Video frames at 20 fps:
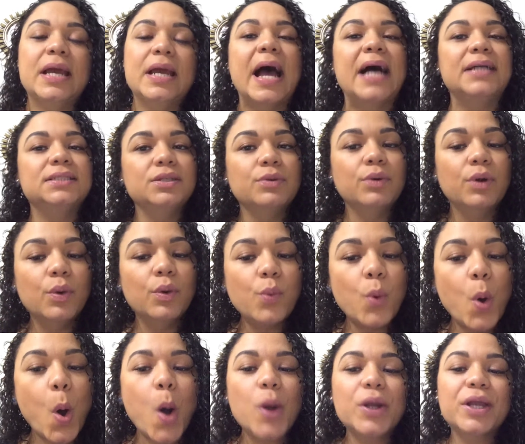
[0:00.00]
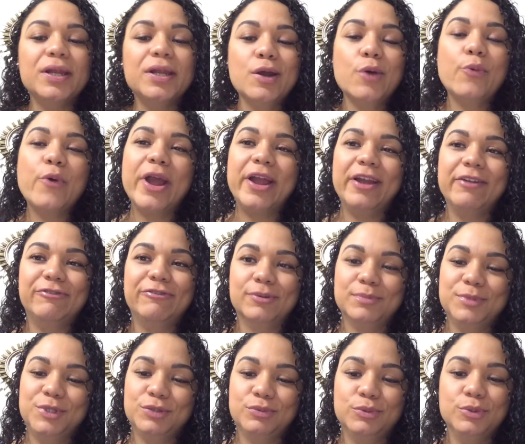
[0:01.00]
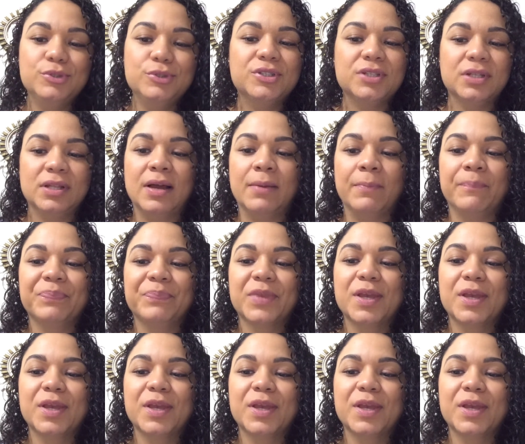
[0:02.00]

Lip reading: as they were walking away from Jerusalem,